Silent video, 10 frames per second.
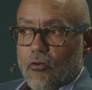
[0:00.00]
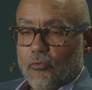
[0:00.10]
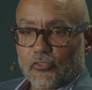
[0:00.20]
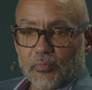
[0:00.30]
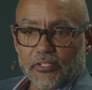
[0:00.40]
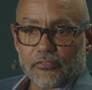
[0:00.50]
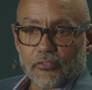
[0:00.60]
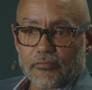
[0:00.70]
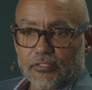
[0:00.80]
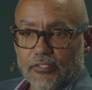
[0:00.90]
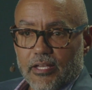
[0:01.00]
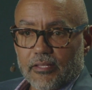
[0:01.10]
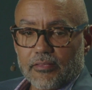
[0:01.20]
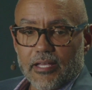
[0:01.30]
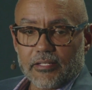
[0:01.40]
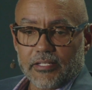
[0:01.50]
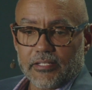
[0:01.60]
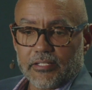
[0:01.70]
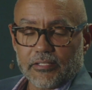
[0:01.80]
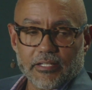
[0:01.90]
ultimately service that
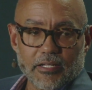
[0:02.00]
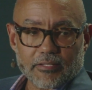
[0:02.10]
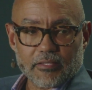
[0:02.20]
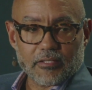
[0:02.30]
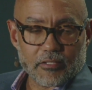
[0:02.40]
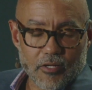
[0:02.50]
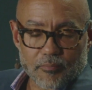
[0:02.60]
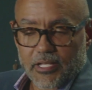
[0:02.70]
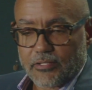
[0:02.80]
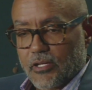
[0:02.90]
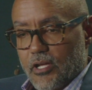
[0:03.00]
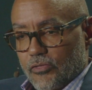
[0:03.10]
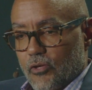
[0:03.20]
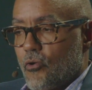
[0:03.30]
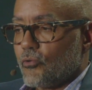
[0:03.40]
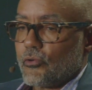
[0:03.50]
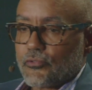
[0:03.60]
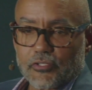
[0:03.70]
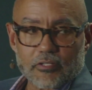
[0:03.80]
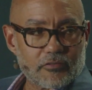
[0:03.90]
need, and I'm glad the whole
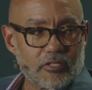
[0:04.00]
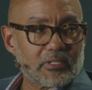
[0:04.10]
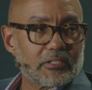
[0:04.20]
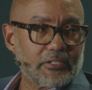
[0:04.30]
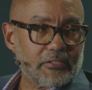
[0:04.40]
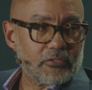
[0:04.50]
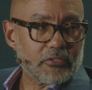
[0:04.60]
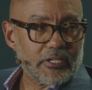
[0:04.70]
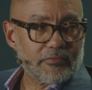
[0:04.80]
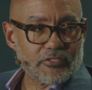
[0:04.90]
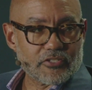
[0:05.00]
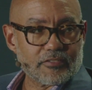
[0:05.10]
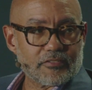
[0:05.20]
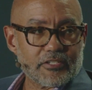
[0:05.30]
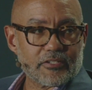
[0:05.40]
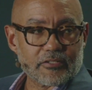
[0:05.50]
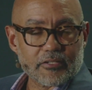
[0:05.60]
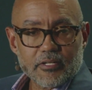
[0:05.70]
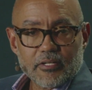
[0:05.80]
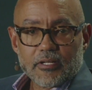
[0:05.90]
notion of the millennial and the Gen Zer
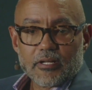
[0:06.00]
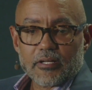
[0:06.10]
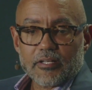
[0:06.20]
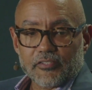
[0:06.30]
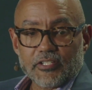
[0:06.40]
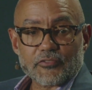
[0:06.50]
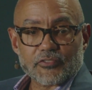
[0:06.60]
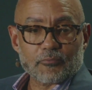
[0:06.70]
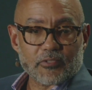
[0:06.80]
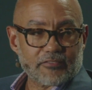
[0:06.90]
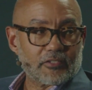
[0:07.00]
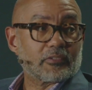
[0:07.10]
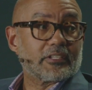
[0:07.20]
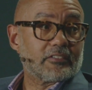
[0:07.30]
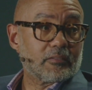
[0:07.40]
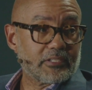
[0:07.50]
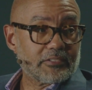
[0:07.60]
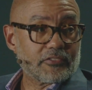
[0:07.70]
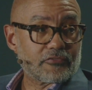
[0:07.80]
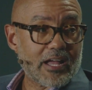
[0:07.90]
is an interesting one as it related to
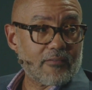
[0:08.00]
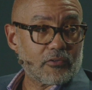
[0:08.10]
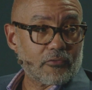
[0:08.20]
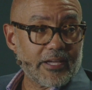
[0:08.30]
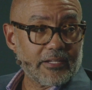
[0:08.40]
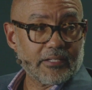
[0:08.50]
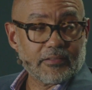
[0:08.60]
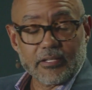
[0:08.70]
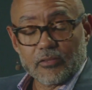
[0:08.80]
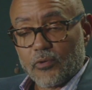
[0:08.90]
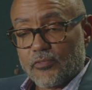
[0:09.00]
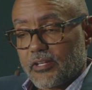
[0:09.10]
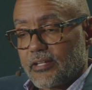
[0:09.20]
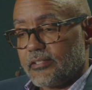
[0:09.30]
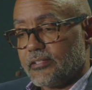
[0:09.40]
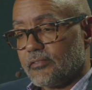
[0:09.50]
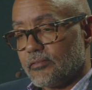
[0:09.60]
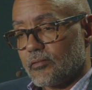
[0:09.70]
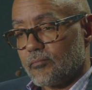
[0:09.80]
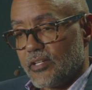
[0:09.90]
blended travel, right? And the one thing I
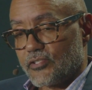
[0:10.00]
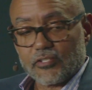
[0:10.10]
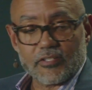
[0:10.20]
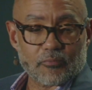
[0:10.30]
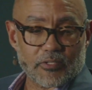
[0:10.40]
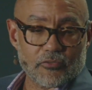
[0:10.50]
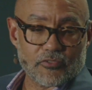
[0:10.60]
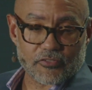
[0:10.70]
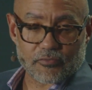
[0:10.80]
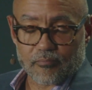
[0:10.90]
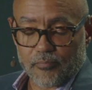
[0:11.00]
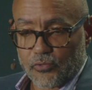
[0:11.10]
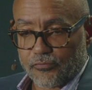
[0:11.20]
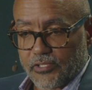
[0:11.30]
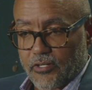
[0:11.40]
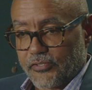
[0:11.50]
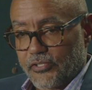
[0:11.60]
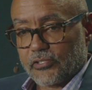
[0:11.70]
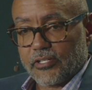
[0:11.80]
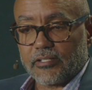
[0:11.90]
didn't mention is what you just beautifully
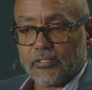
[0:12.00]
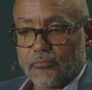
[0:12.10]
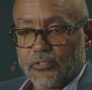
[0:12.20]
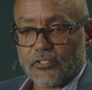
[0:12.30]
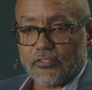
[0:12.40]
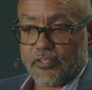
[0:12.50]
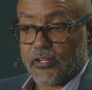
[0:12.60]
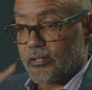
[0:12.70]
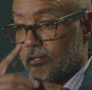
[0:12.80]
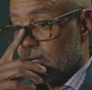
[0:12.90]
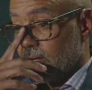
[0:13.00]
articulated, which is their